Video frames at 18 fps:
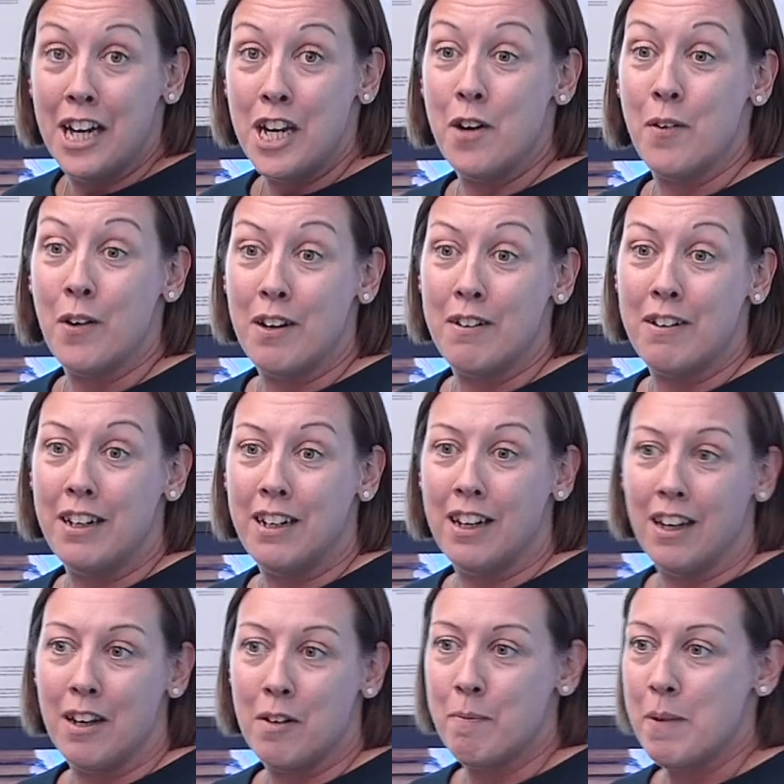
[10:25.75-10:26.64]
you only
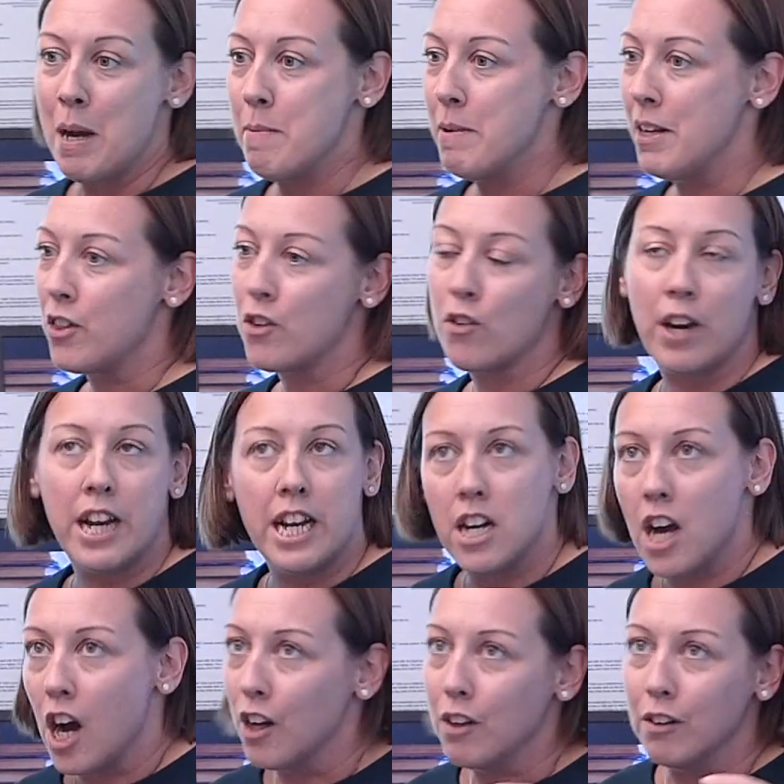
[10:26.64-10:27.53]
learn maybe 3
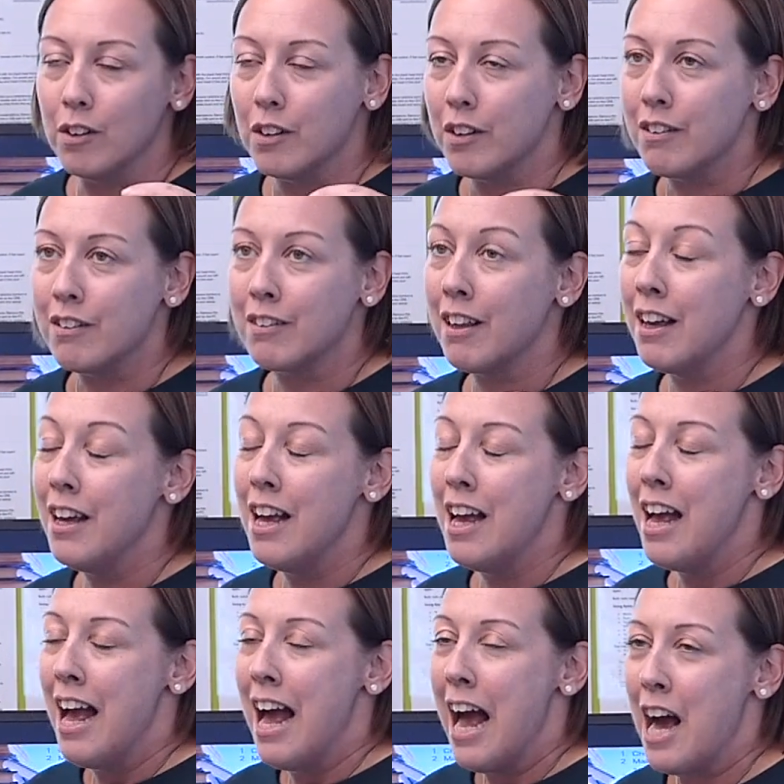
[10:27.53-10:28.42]
notes.
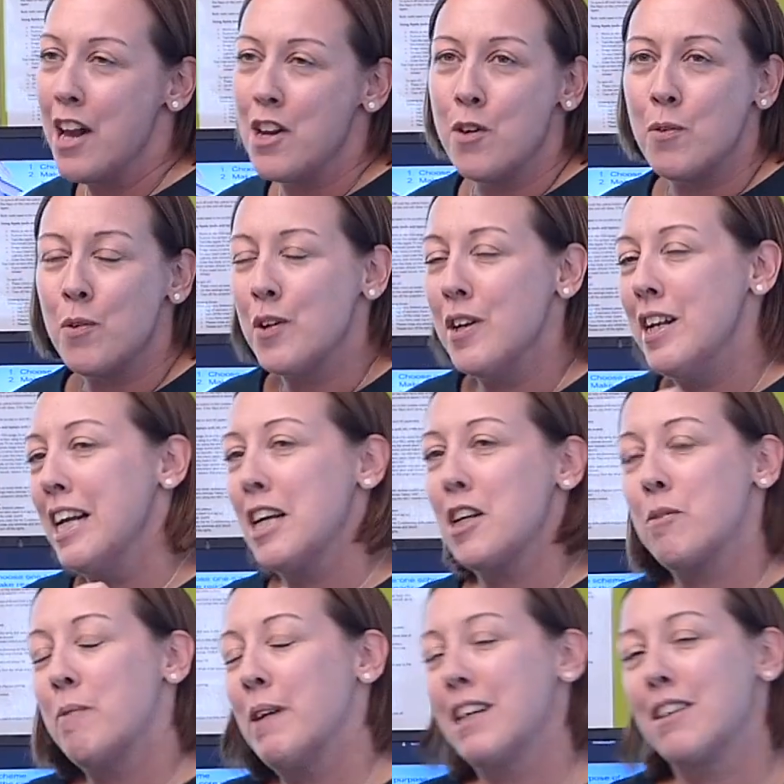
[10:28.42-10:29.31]
And you wouldn't
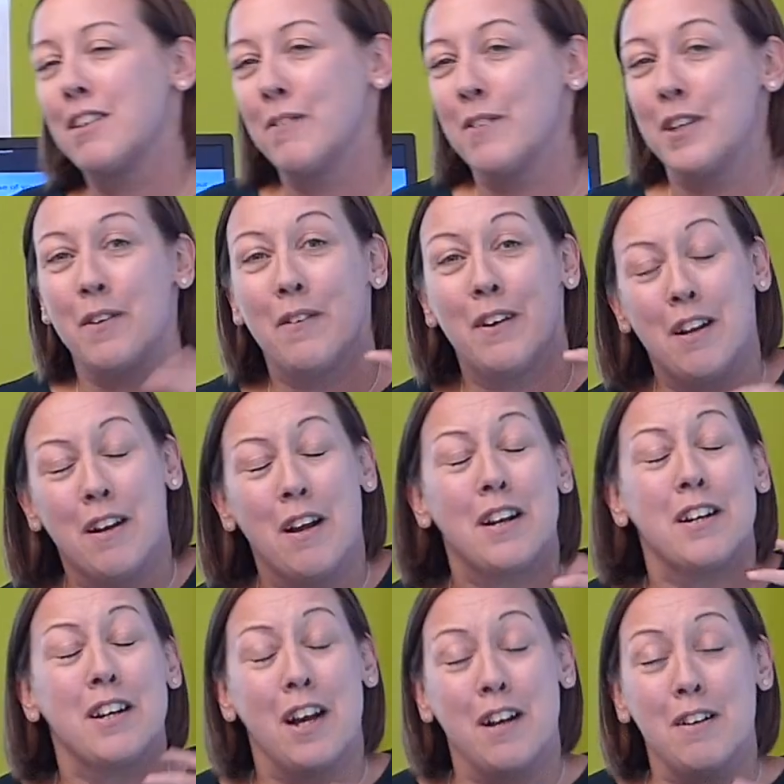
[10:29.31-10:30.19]
expect someone who
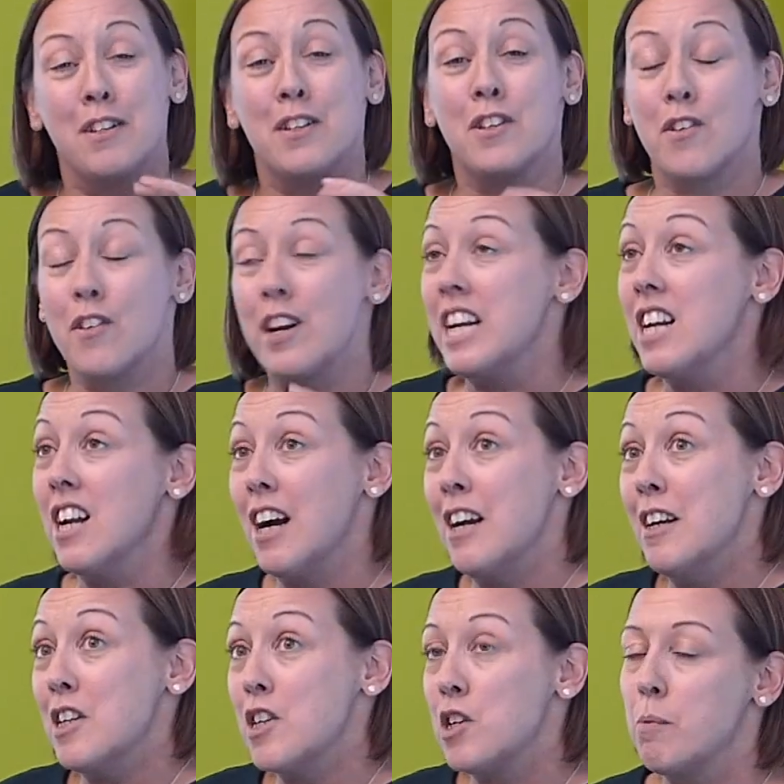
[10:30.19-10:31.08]
knows 3
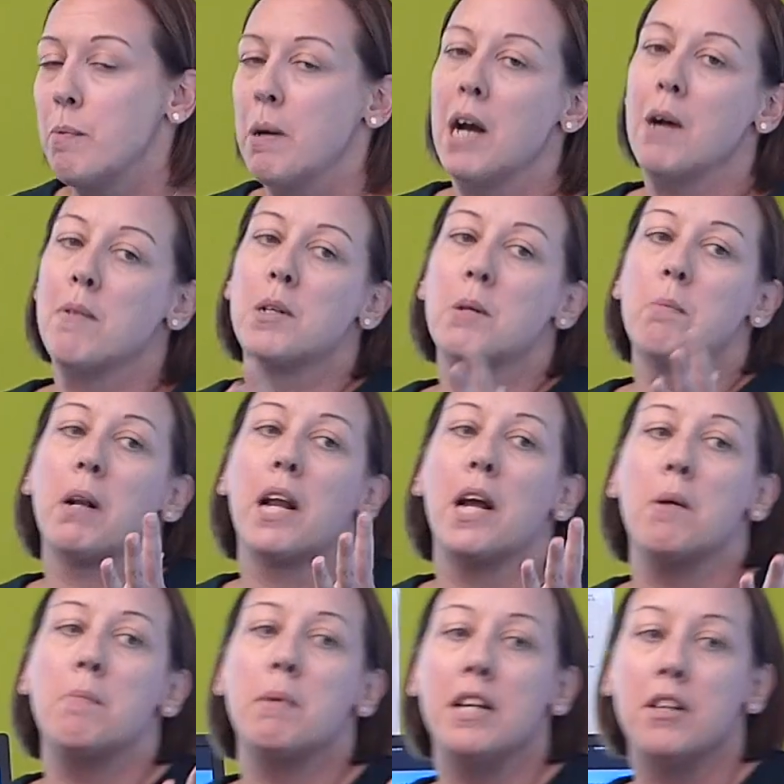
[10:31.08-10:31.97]
notes to be able to
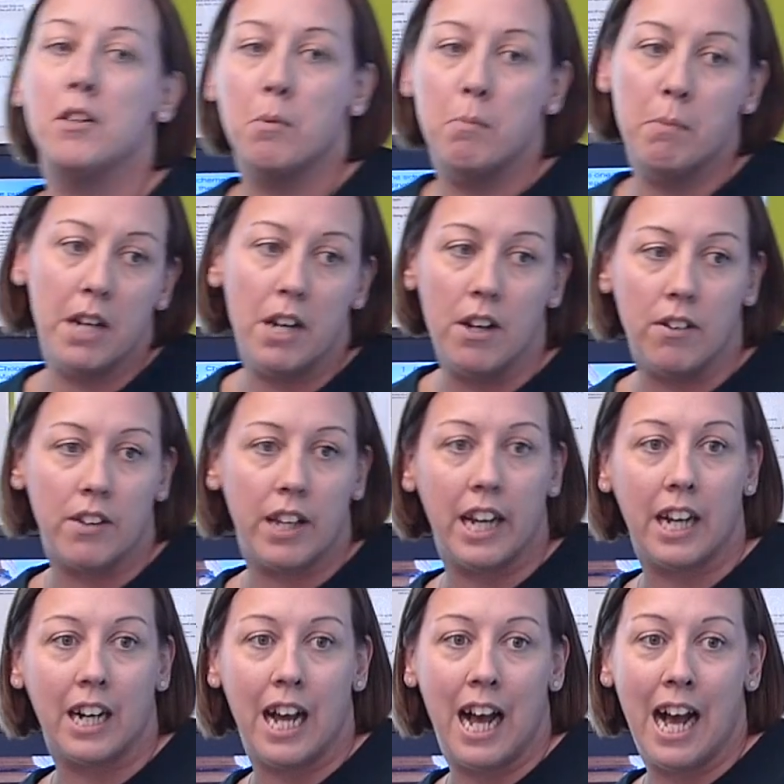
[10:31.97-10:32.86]
play a piece of
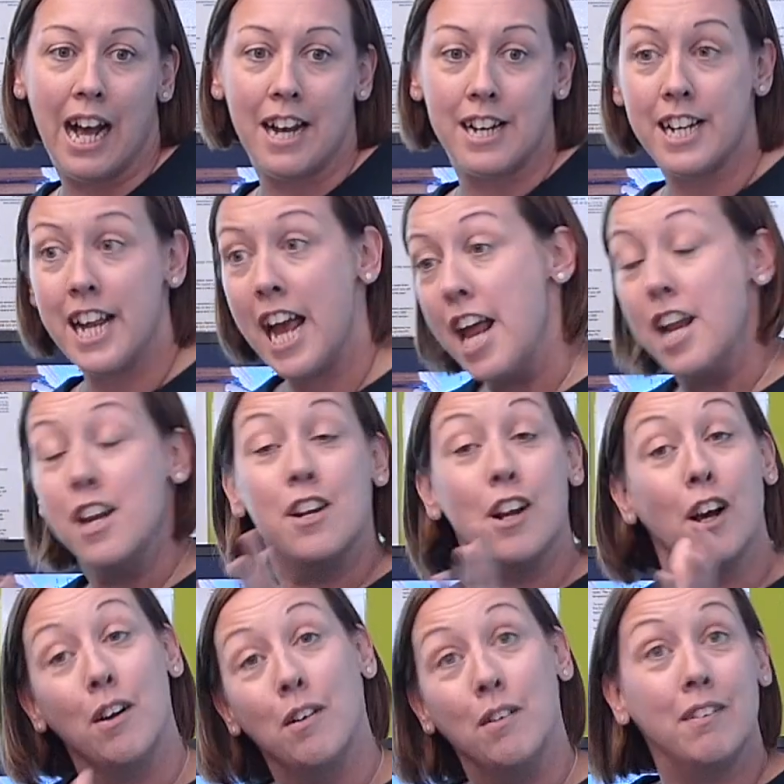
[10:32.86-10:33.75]
music that had 10
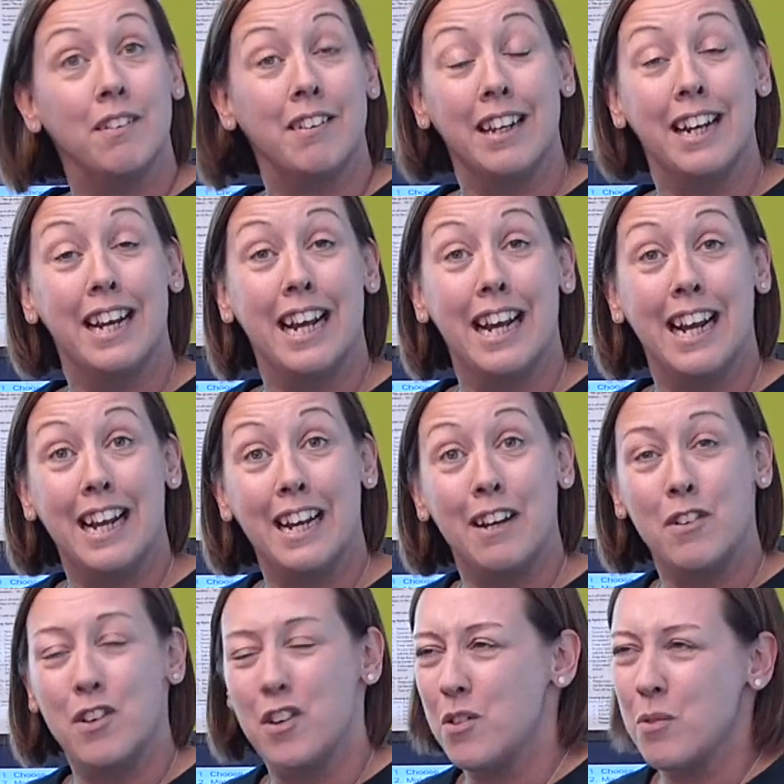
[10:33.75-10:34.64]
notes in it.
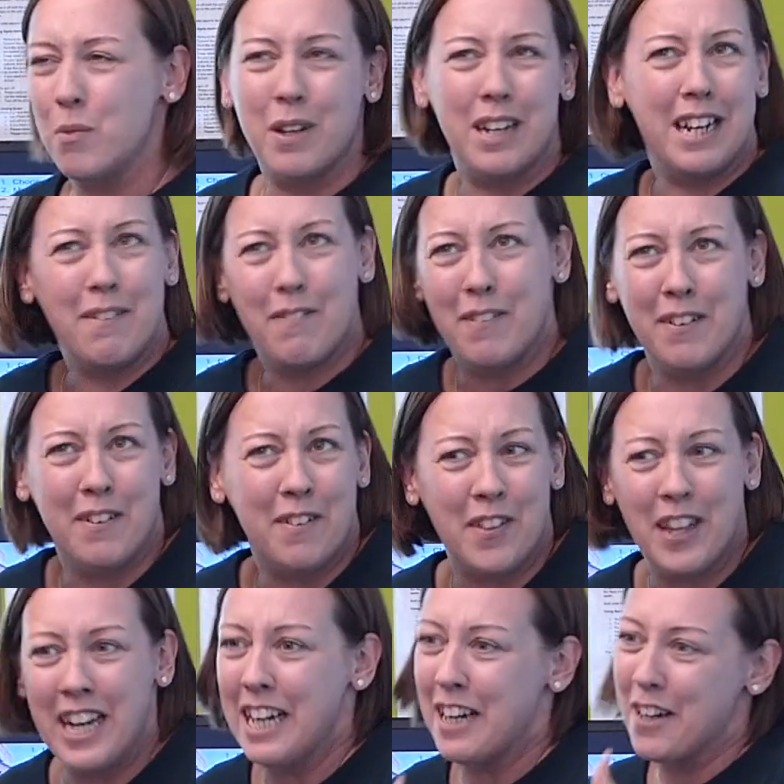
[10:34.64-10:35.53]
You just wouldn't even
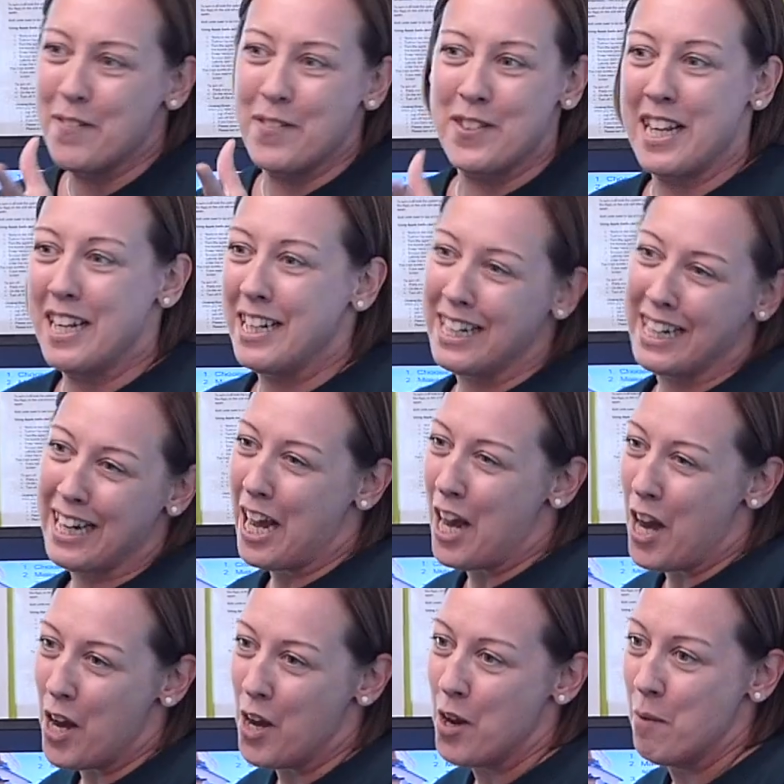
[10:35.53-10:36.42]
think of sending
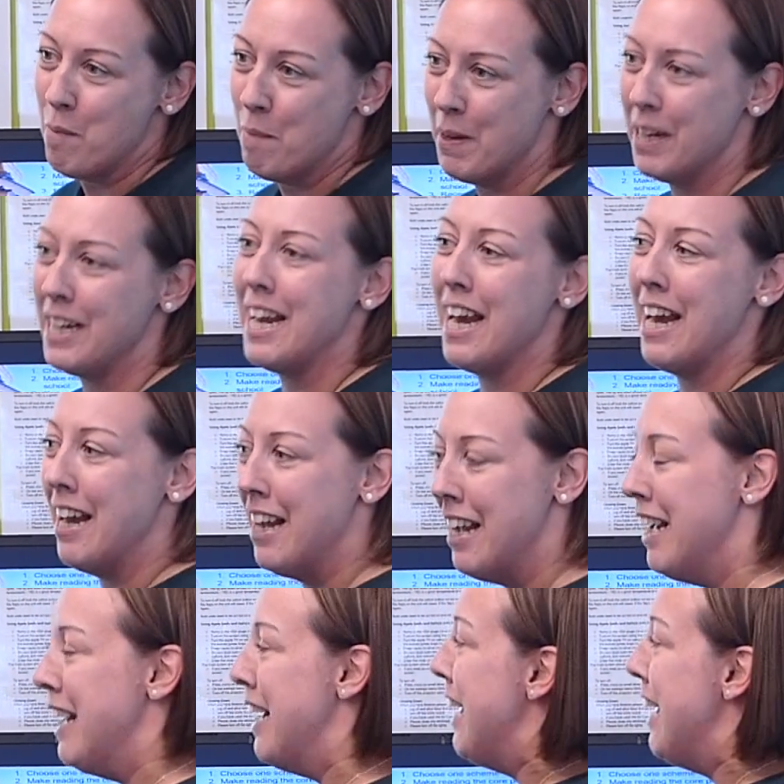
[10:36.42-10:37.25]
that home, but yet